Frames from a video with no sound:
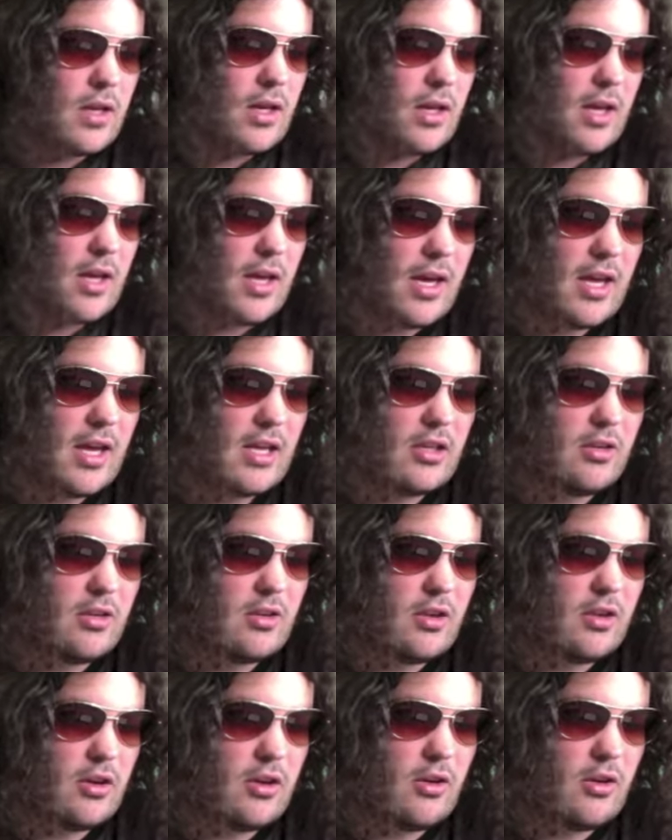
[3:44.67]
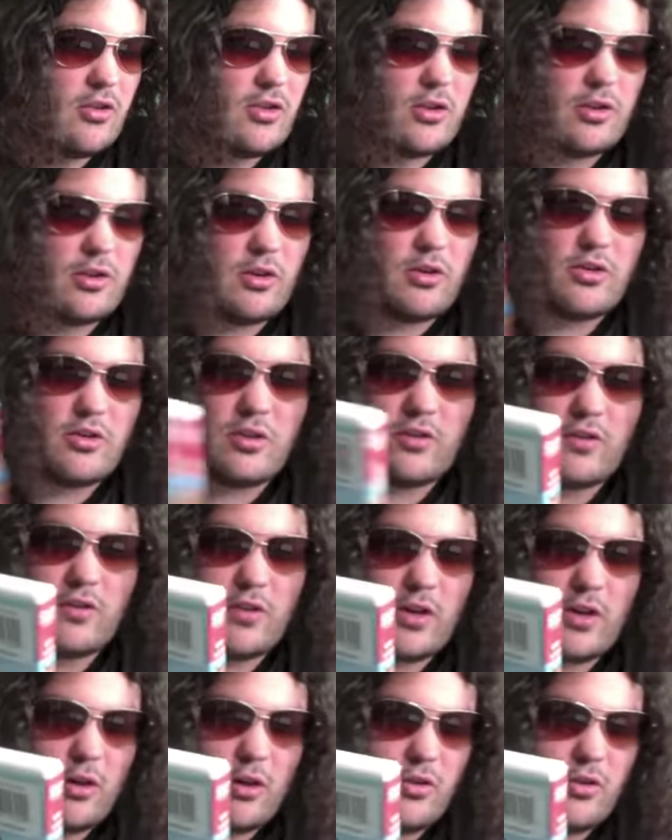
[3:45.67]
and also and also
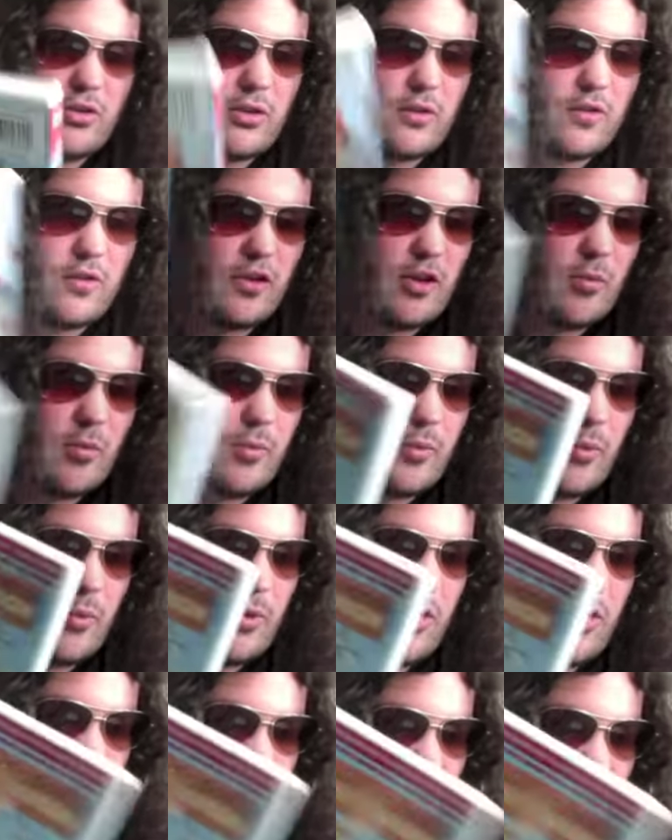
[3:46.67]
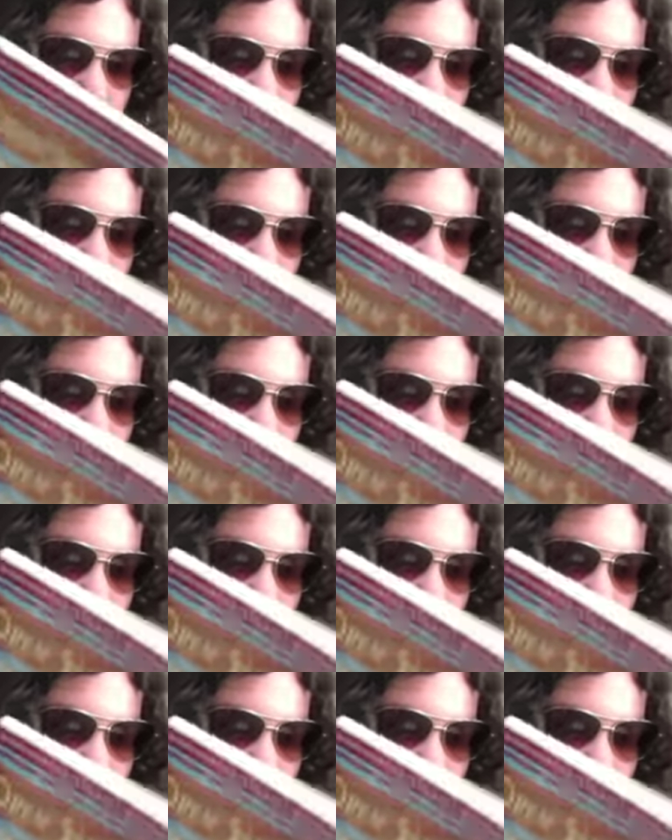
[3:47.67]
also the film was um